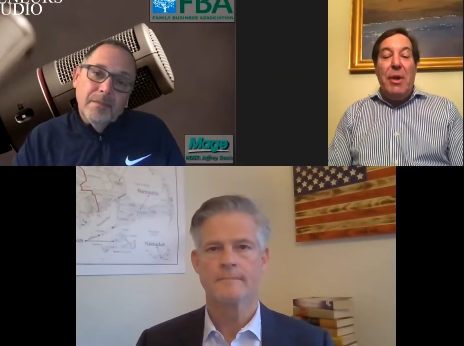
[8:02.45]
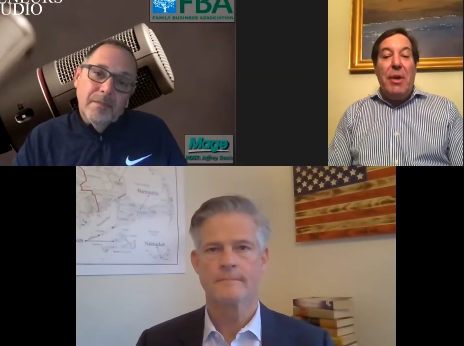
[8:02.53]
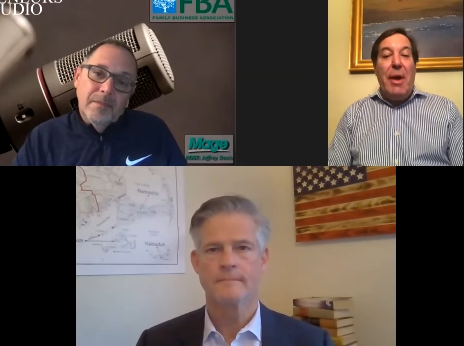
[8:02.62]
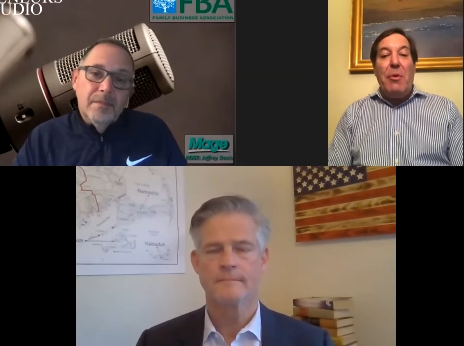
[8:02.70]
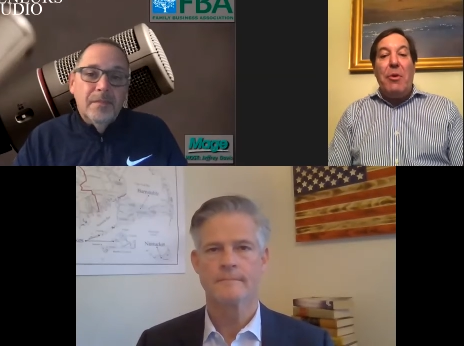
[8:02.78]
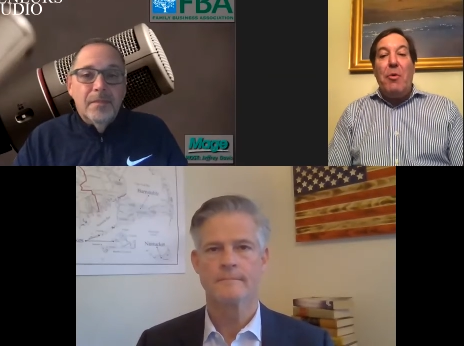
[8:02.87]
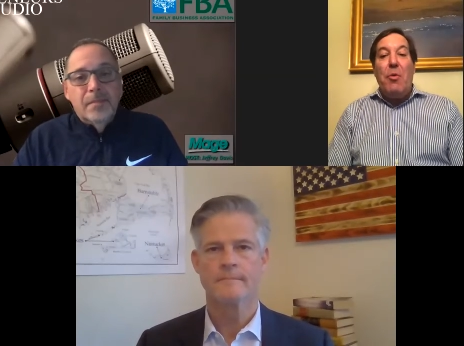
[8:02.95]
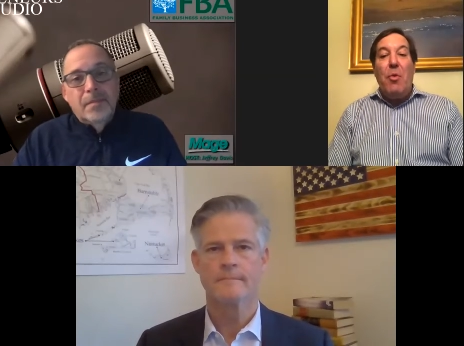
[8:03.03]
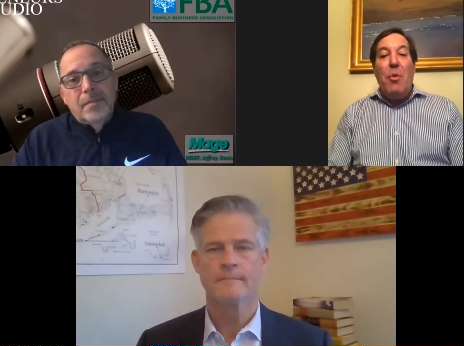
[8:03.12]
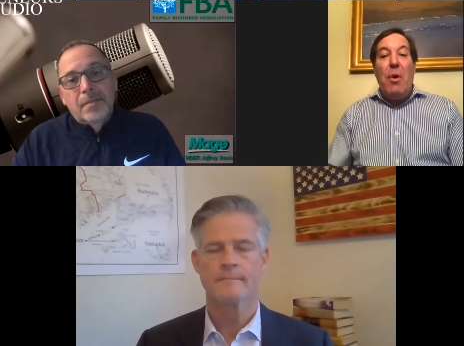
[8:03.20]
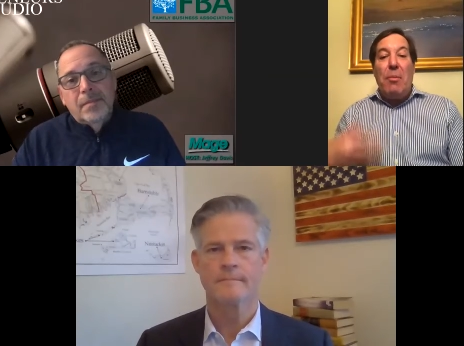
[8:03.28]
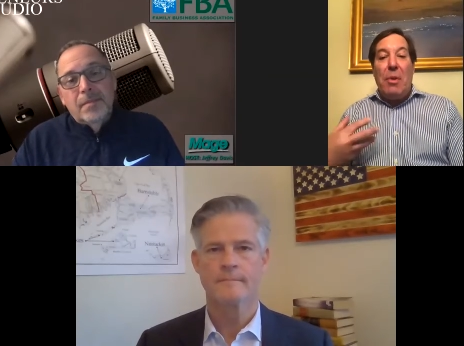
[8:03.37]
Speaker 1: how you
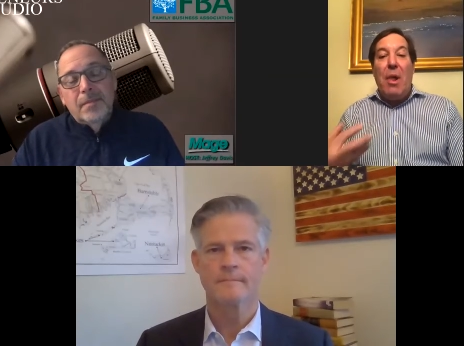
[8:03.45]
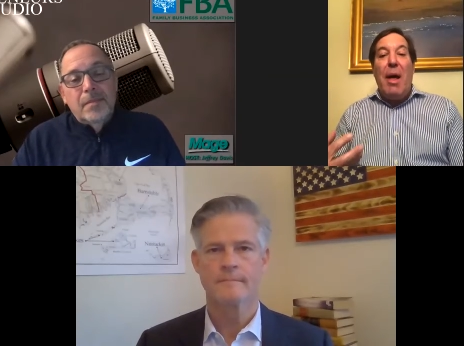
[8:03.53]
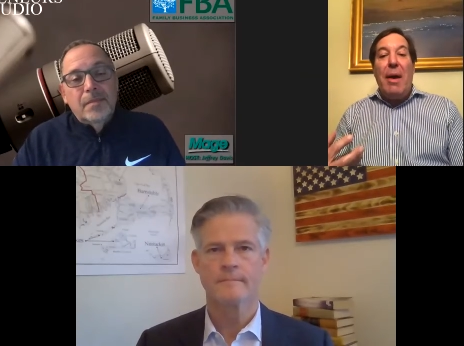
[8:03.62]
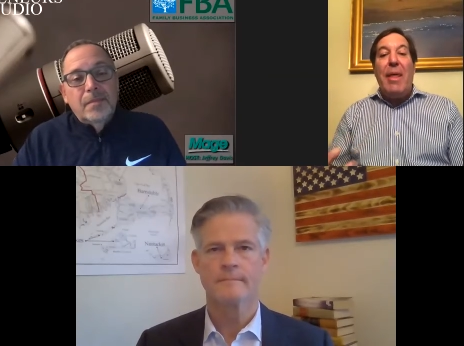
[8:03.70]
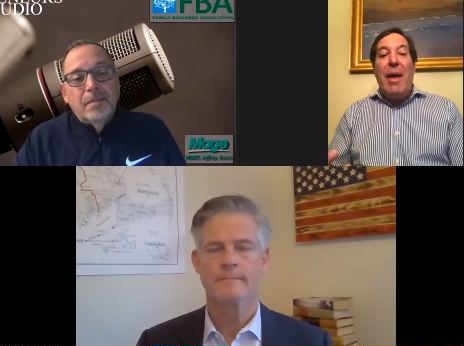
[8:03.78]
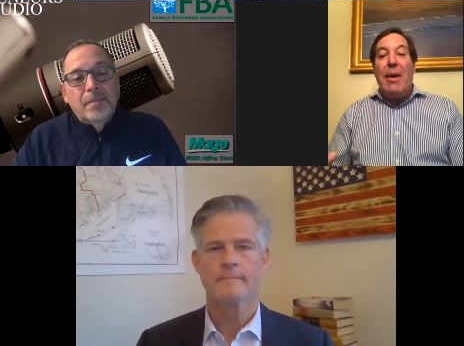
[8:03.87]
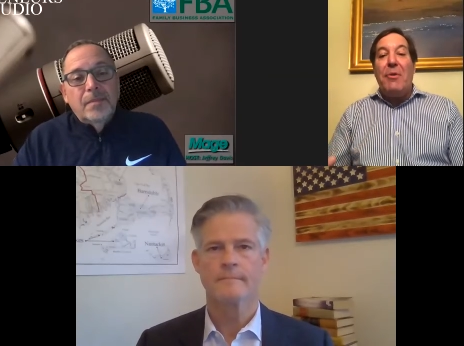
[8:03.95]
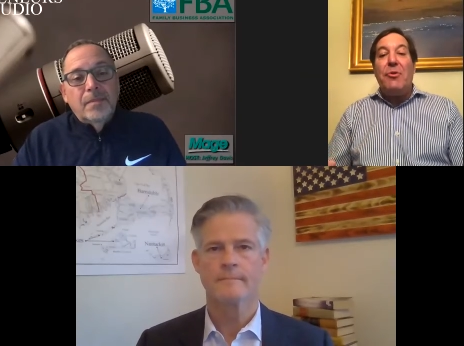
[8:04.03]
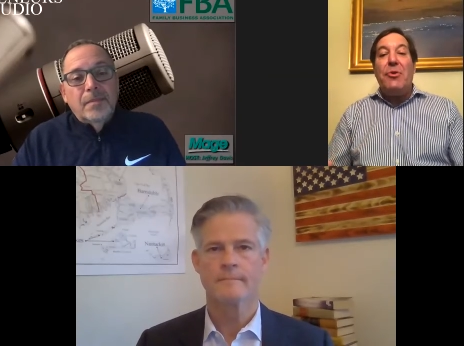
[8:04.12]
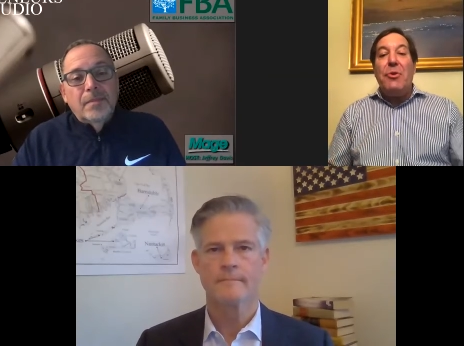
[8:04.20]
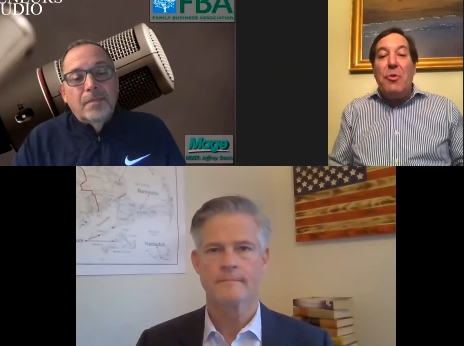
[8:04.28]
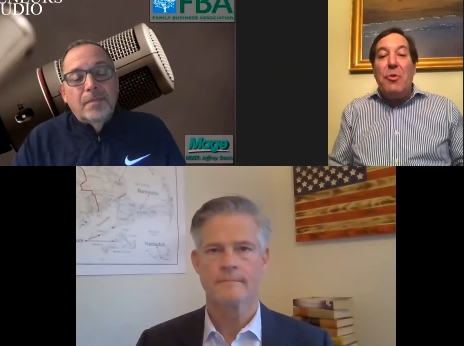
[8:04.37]
apply that
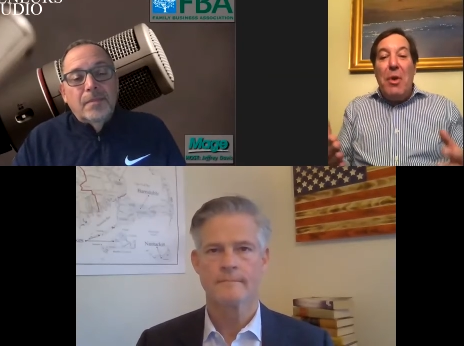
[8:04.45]
to